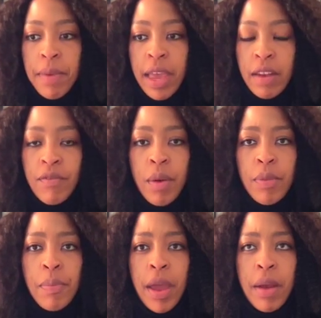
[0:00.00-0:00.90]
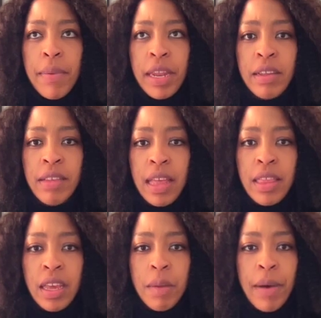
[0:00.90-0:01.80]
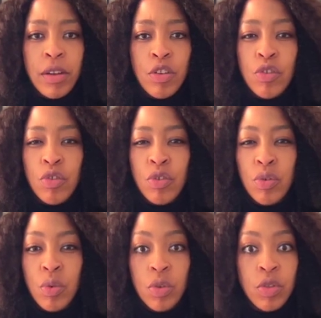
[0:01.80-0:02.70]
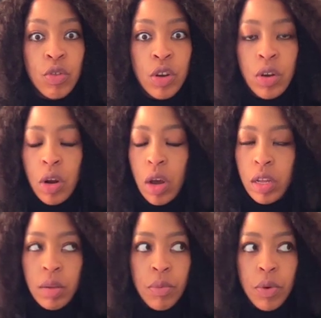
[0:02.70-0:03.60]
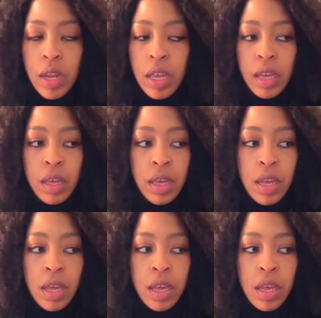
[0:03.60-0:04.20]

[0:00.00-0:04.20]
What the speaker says: in from the paramedics, I think at about 2 or 3 o'clock in the morning.